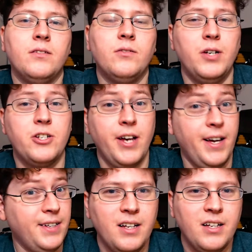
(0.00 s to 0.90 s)
which
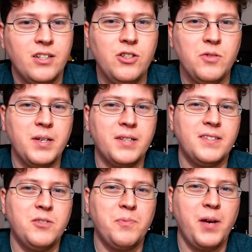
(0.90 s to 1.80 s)
I do miss
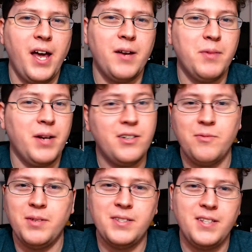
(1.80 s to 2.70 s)
Japan, but I
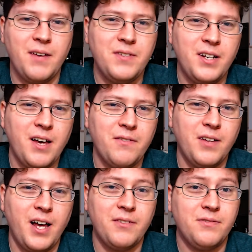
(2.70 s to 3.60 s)
don't miss the FDNF
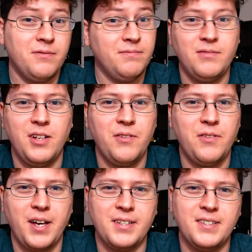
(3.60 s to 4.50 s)
life. No
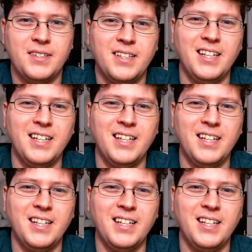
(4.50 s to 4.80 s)
thanks.